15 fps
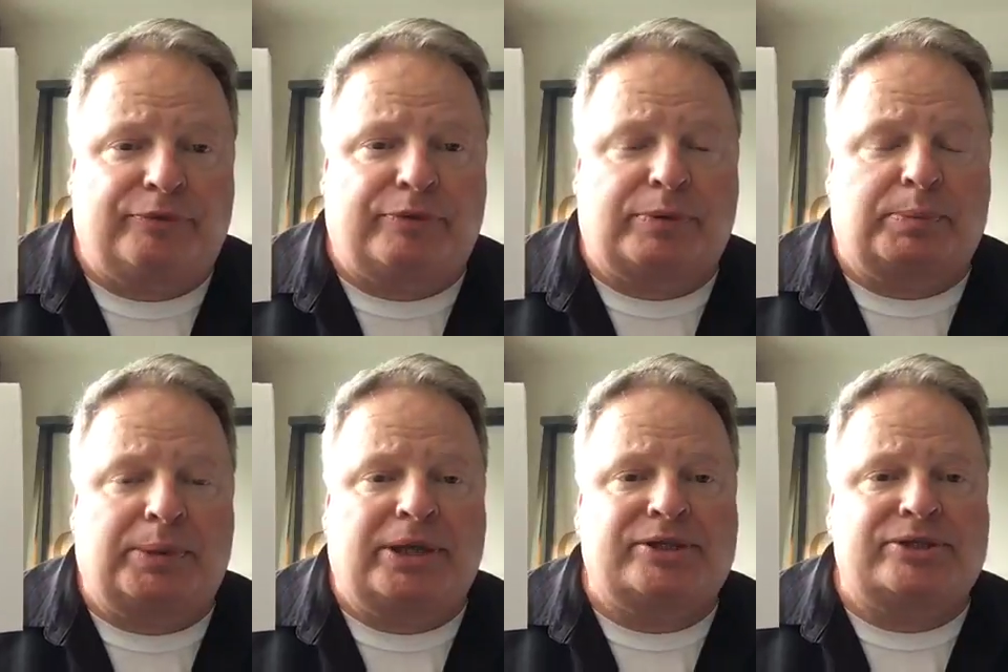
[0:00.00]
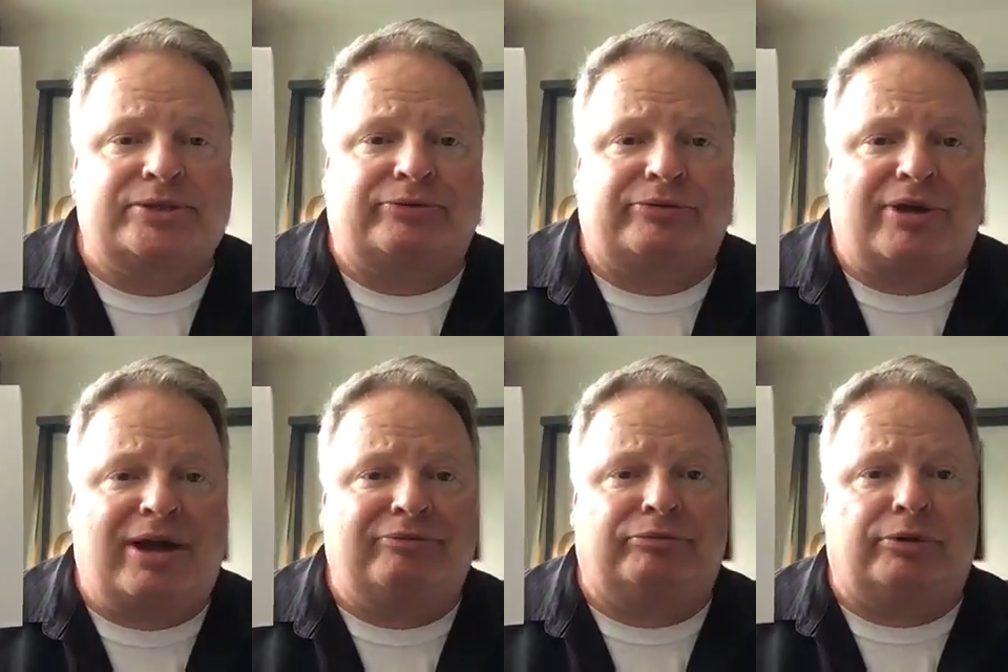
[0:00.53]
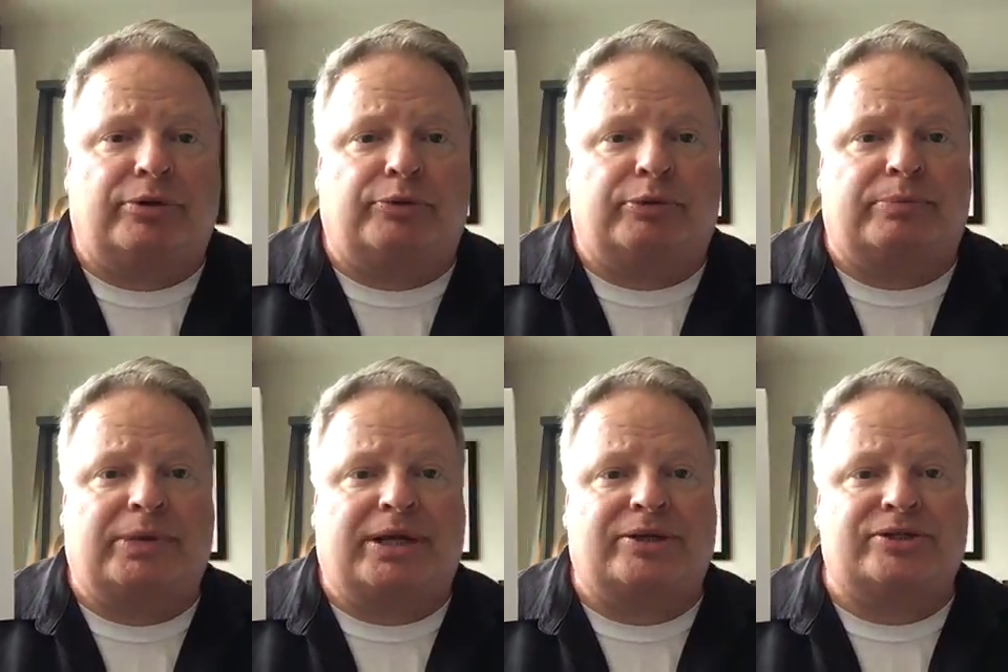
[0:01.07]
from the pages of
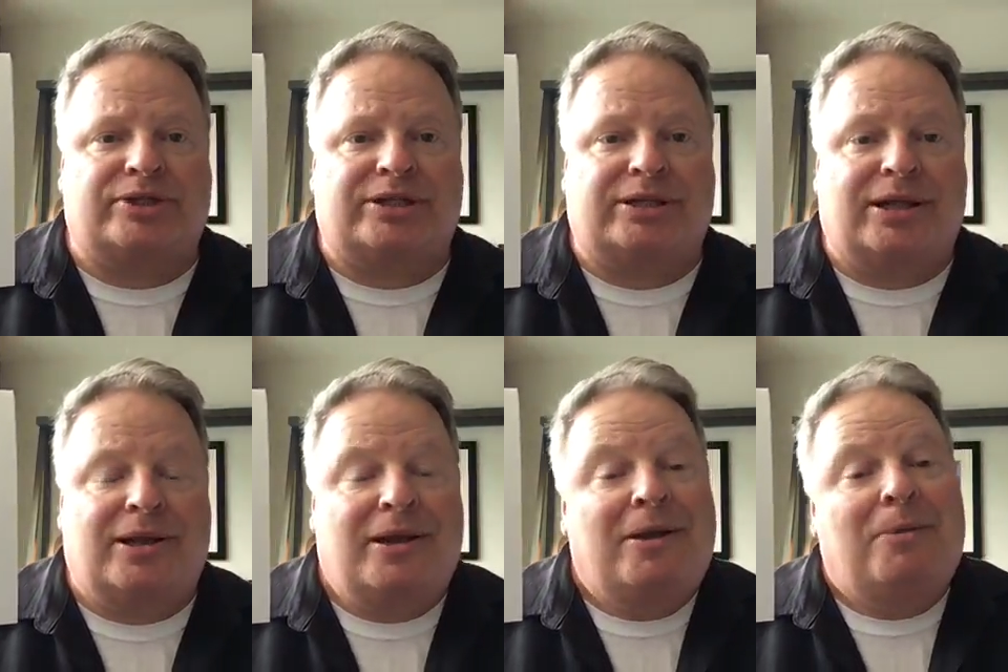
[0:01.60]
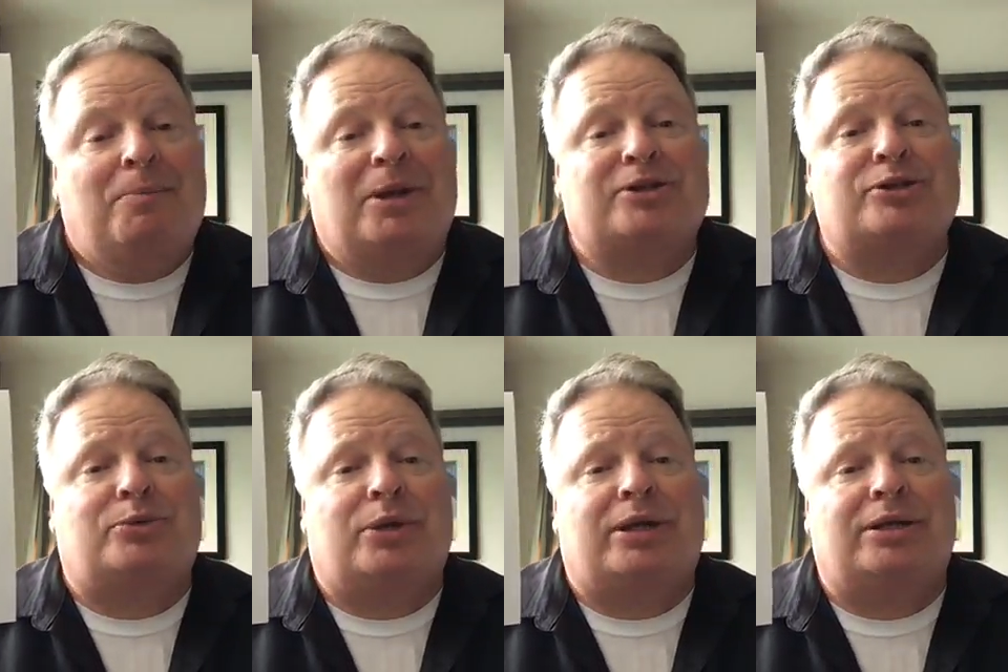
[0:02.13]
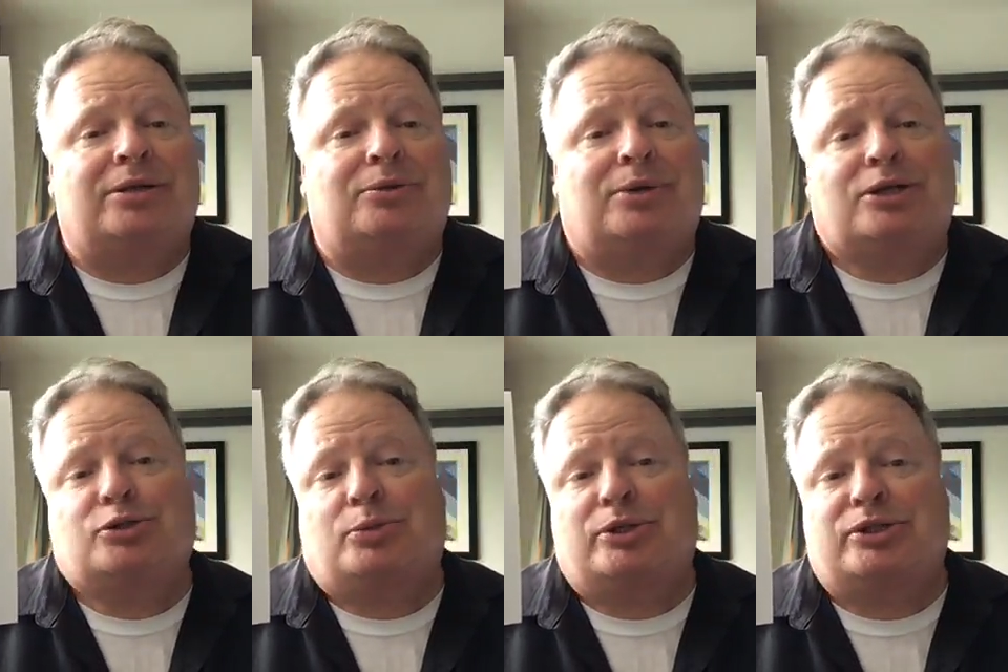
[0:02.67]
543 Magazine, makes a great
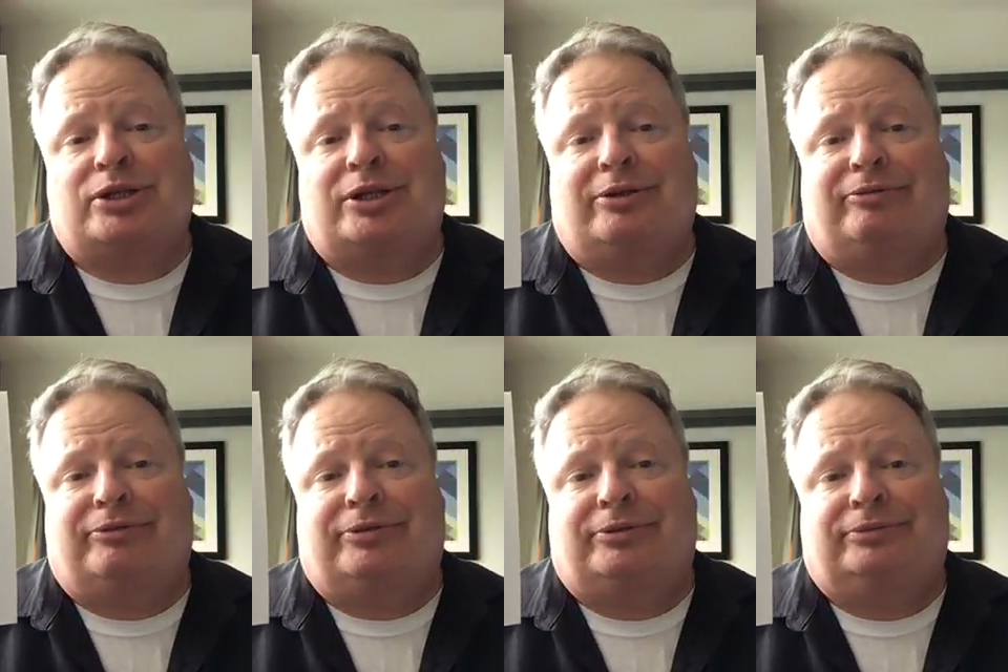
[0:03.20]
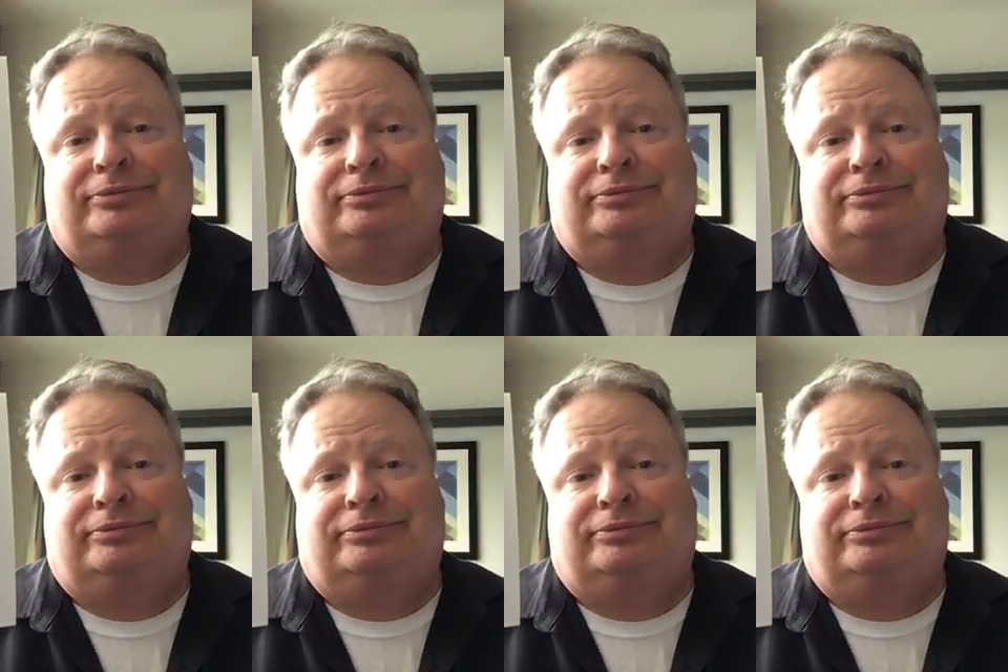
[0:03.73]
graduation gift.